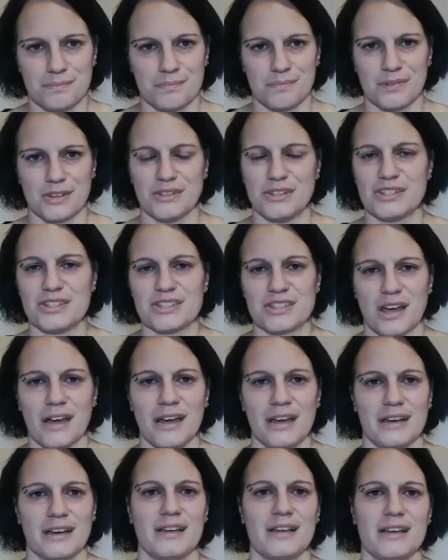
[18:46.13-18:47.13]
the
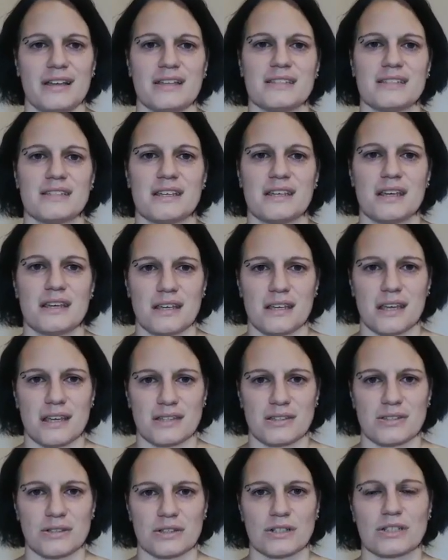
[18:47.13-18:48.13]
design is
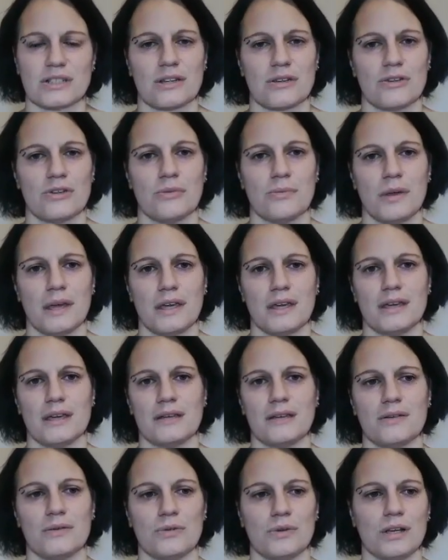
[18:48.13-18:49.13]
as such to make
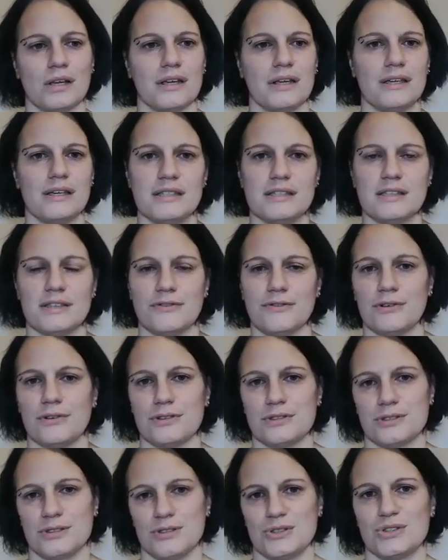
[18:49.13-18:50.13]
it really easy for
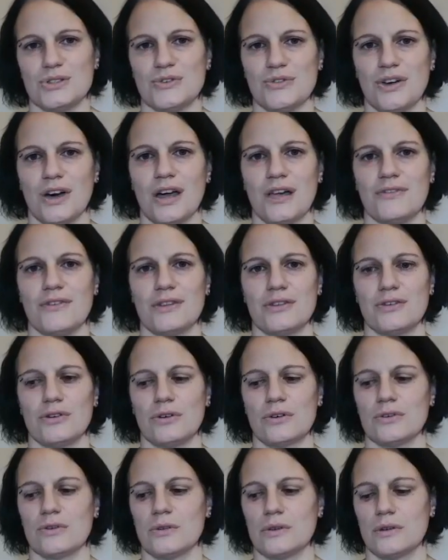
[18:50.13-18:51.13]
us to survive and
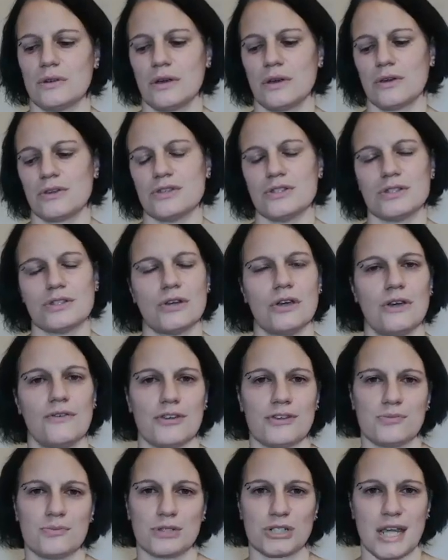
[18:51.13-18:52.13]
to conserve
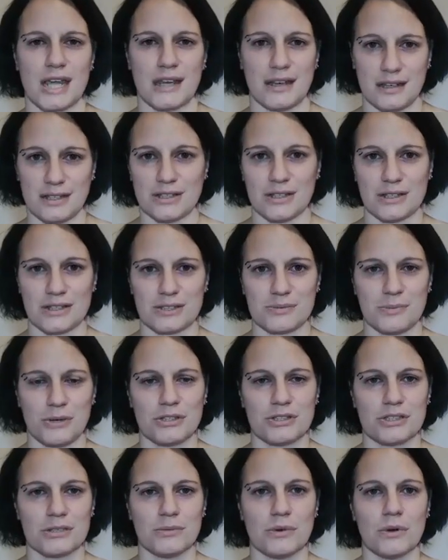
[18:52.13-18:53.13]
as much energy as
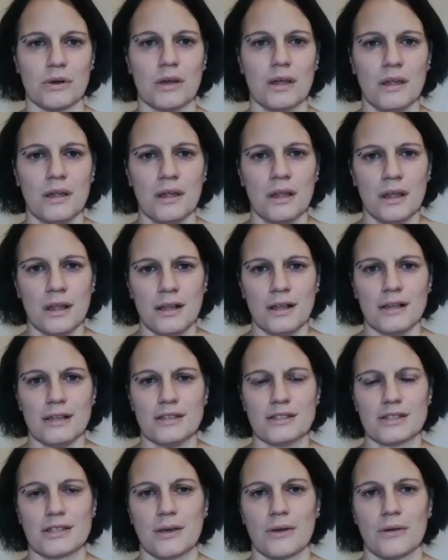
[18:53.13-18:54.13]
possible.
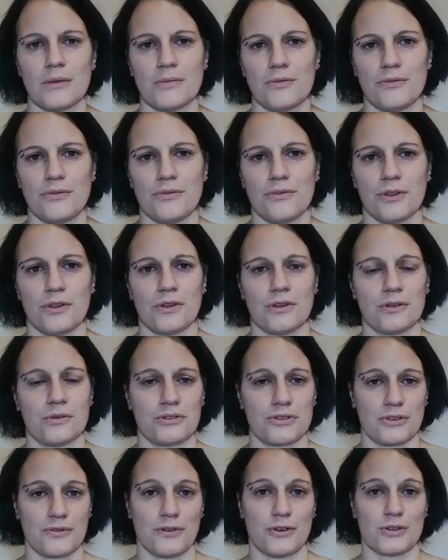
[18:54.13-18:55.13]
So for
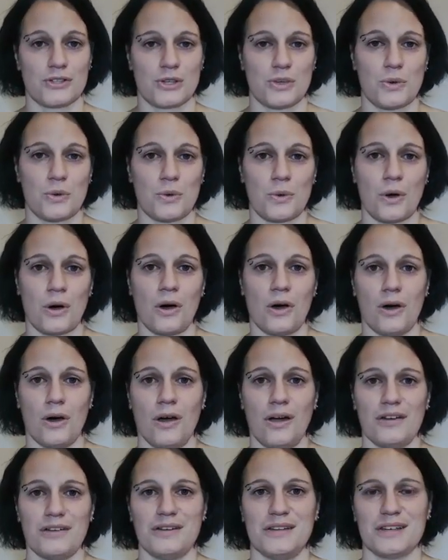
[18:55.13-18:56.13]
those of us who
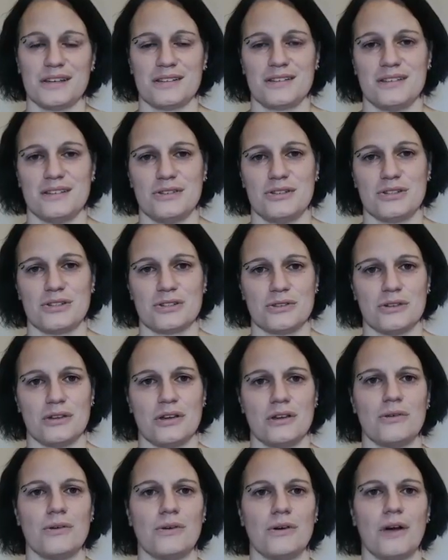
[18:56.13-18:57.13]
are addicted to
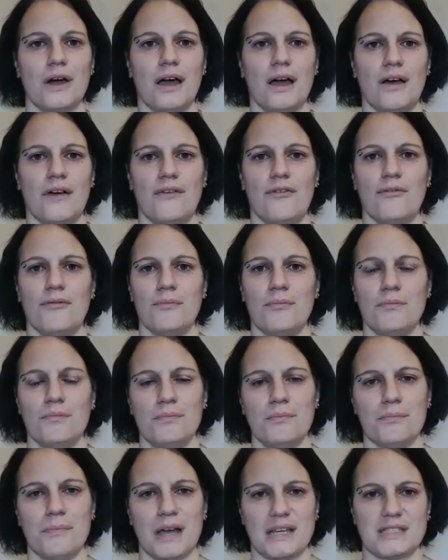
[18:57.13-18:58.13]
sugar or have
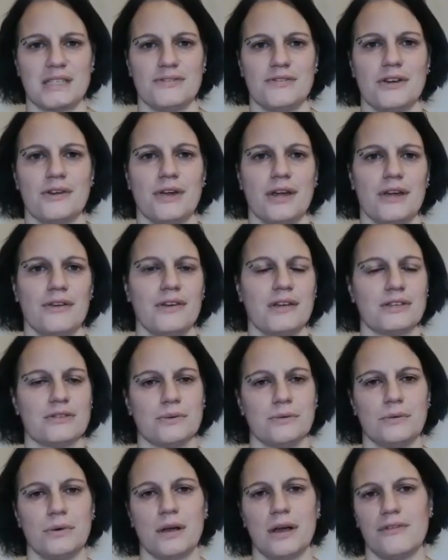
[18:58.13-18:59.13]
massive cravings
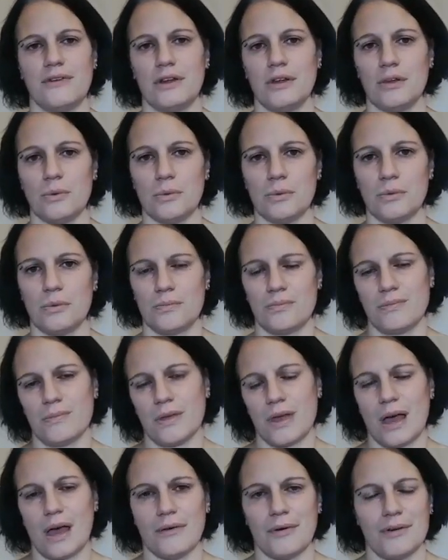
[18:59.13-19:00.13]
or
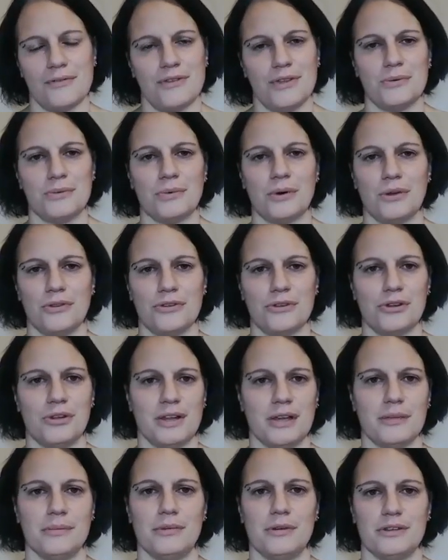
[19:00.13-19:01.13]
however you want to
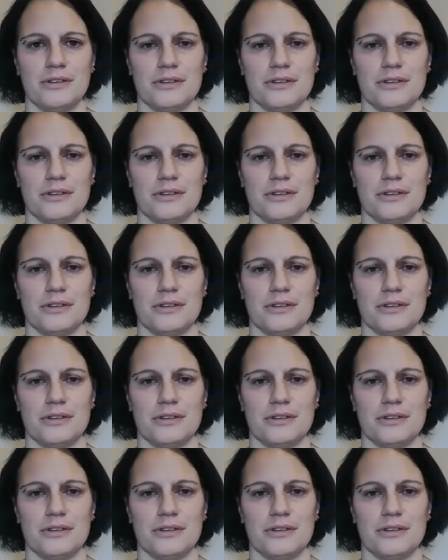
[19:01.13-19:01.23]
label